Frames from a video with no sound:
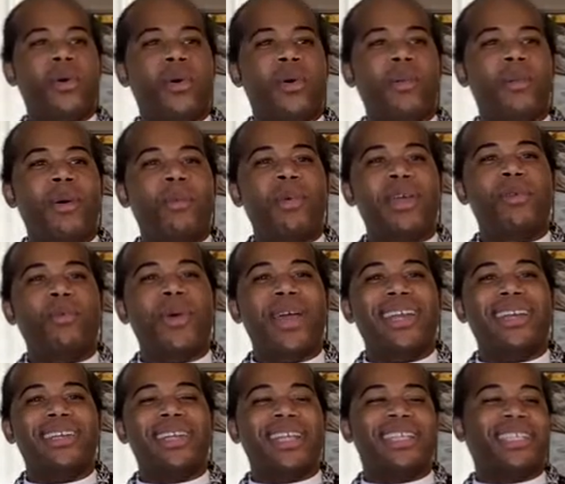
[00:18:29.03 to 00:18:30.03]
When we
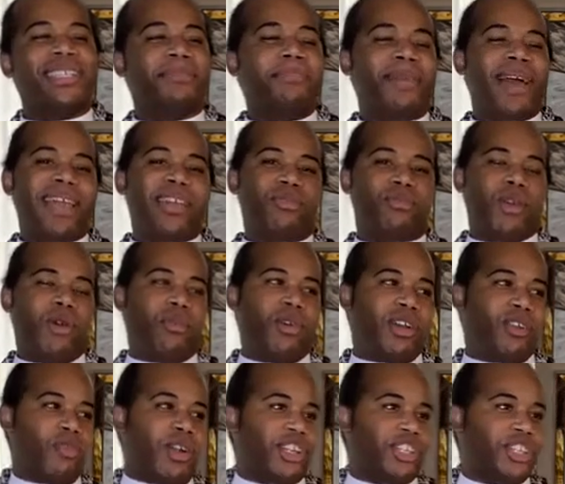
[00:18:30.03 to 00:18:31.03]
witness
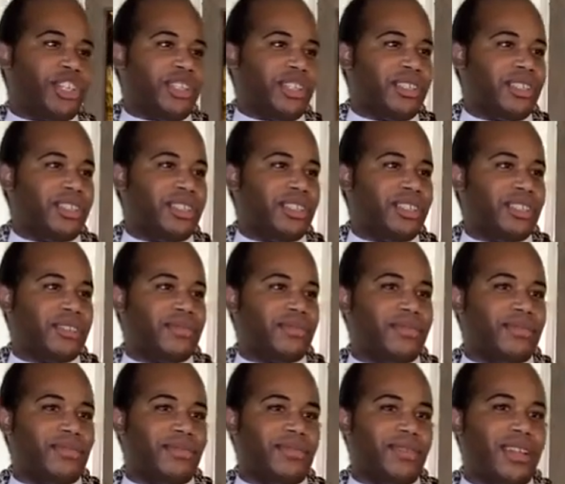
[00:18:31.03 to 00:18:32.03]
microaggressions
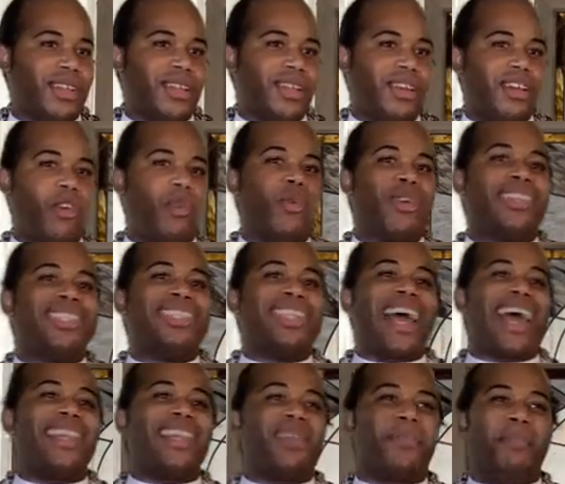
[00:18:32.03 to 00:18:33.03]
or
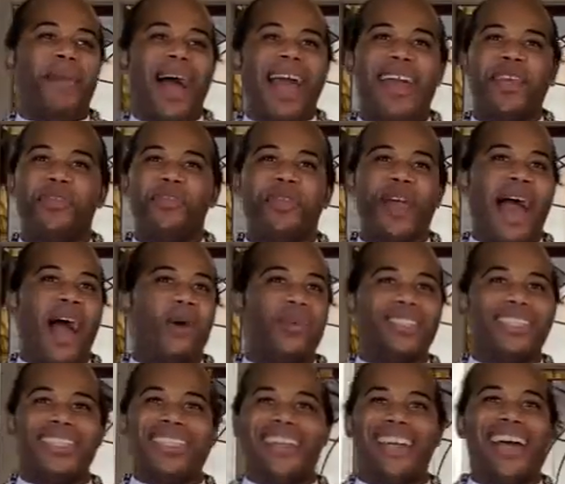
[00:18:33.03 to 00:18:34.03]
death by
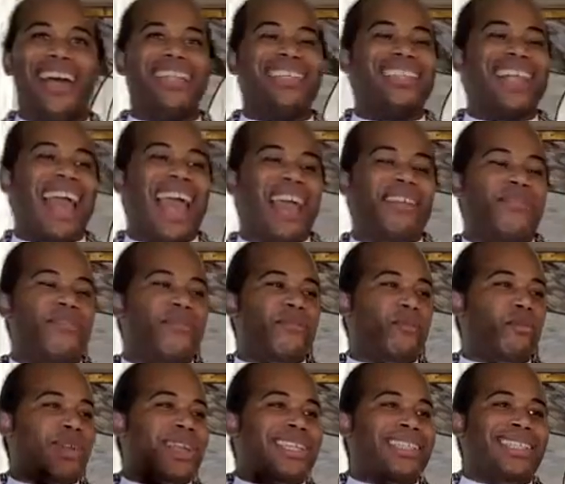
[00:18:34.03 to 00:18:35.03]
1,000 cuts
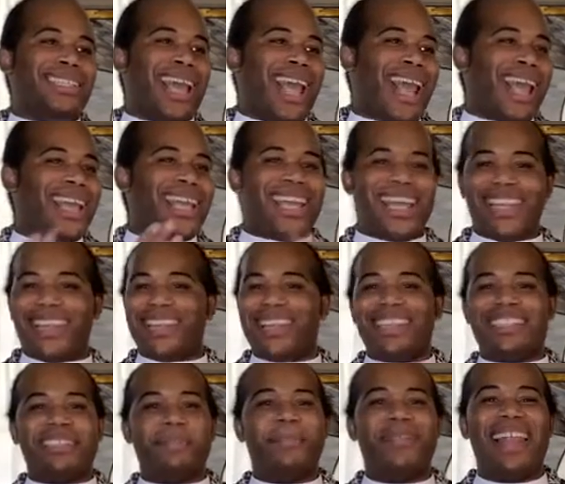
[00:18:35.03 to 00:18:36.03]
every day in
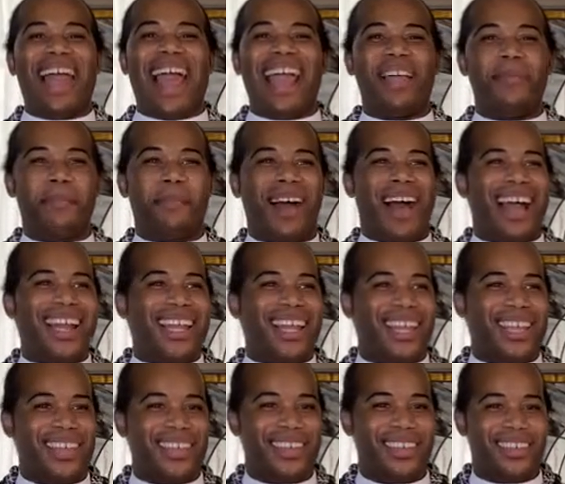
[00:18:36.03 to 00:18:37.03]
this Black
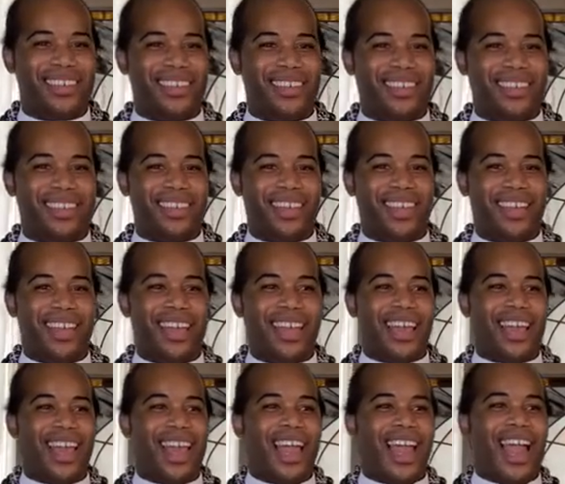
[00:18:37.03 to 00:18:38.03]
body,
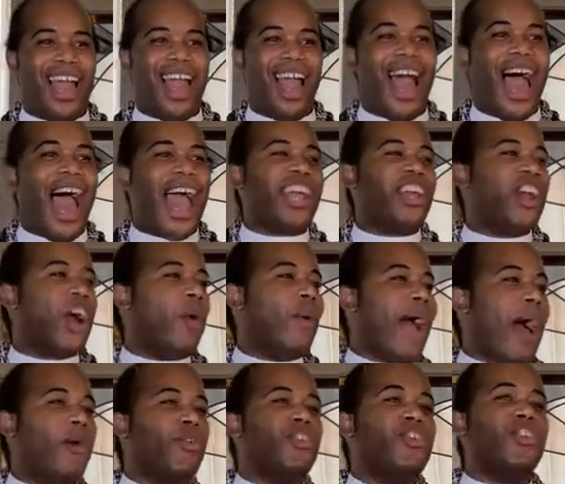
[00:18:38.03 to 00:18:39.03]
I go
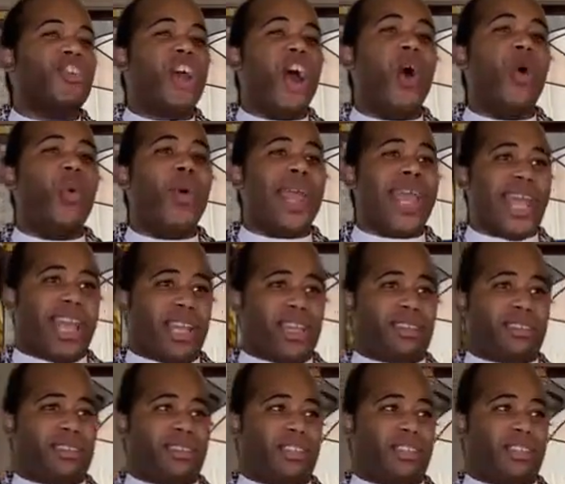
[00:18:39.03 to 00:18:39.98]
out knowing